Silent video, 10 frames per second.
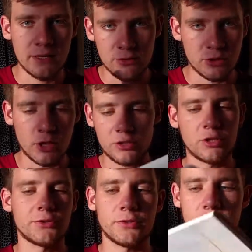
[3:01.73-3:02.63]
in Dutch
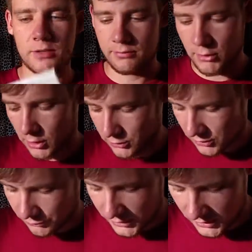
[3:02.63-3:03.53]
also it's,
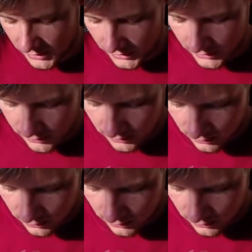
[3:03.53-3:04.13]
just written like